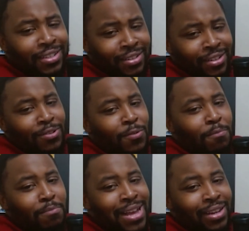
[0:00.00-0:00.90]
have
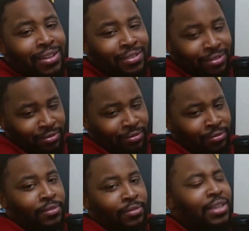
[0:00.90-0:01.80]
known better
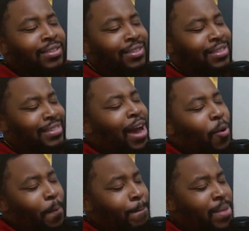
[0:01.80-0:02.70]
than to
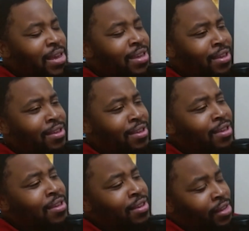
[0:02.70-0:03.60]
doubt
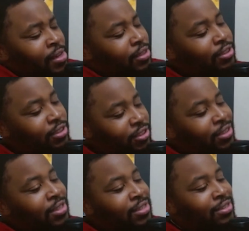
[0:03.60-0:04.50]
me. You
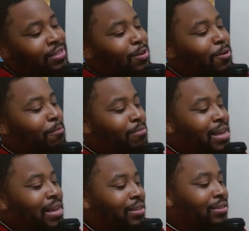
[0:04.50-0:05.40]
should have known
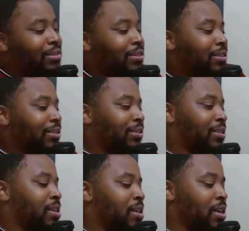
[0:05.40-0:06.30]
better than to
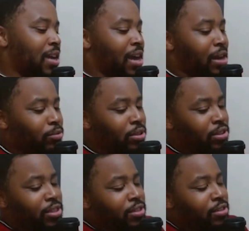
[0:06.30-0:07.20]
think I will
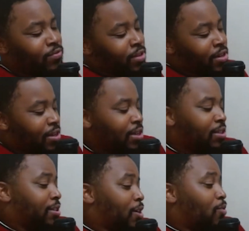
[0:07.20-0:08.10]
leave.
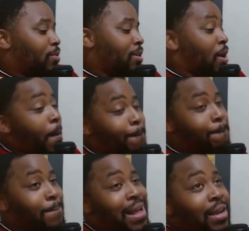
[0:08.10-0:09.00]
It don't
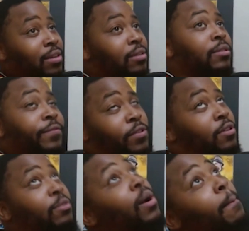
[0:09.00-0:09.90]
matter if
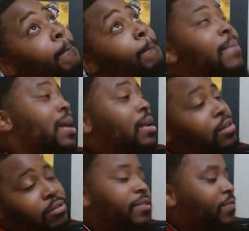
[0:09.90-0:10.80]
you're up,
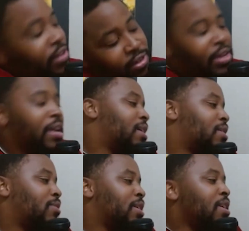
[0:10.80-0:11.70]
matter if you're
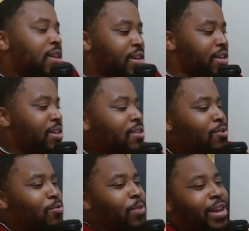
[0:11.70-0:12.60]
down.
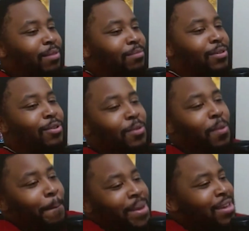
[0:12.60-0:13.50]
Either way, I'm
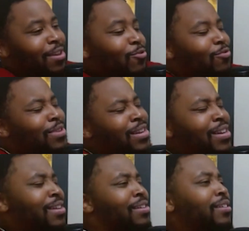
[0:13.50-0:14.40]
gonna be
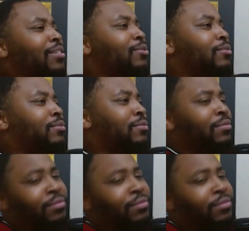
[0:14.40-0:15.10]
around.